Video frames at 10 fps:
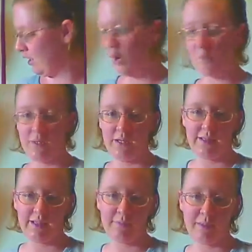hoping to
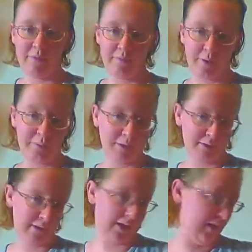get that maybe for my
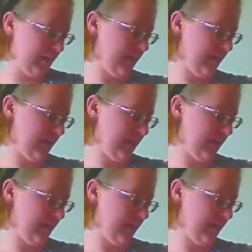birthday.